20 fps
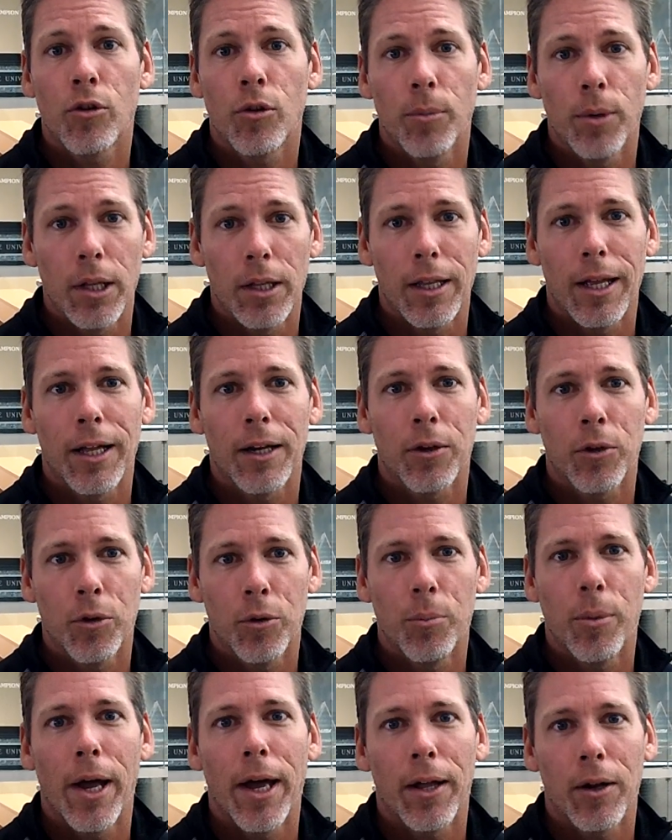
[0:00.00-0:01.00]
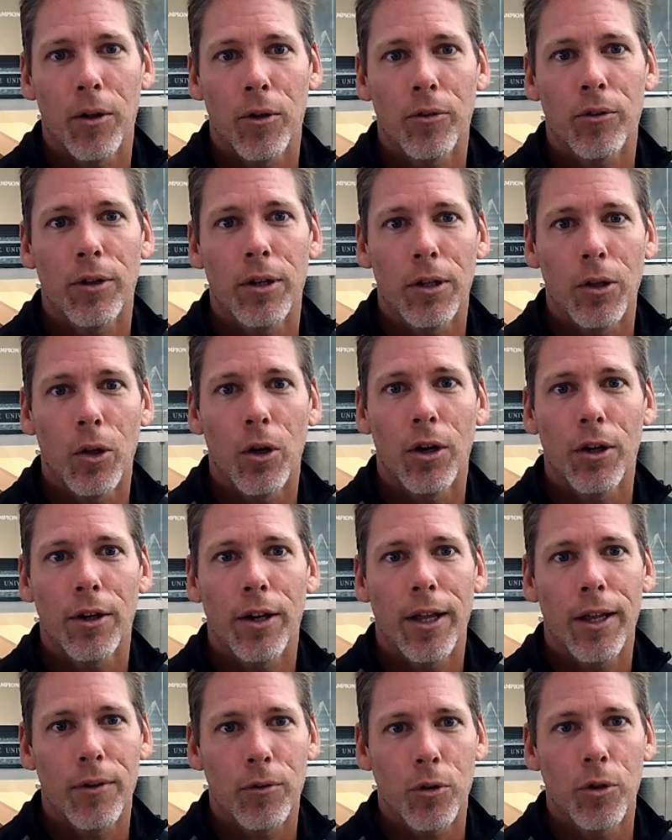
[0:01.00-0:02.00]
should be a lot of good battles and a
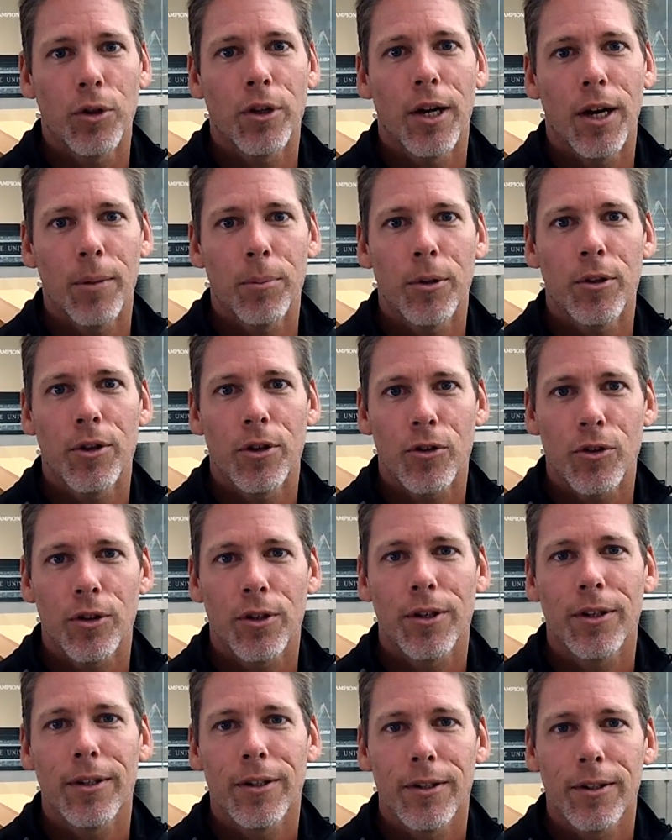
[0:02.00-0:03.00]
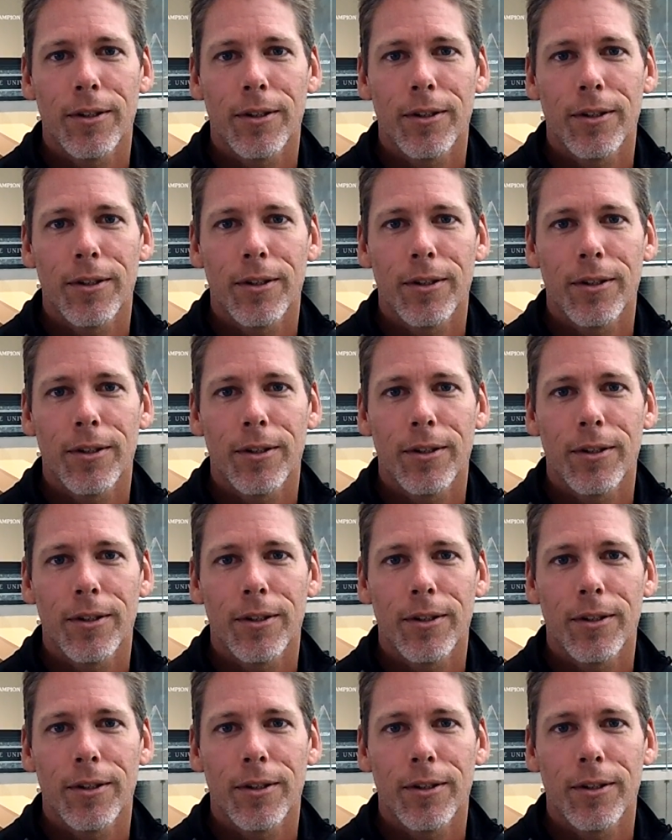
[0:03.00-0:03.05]
long day of good competition.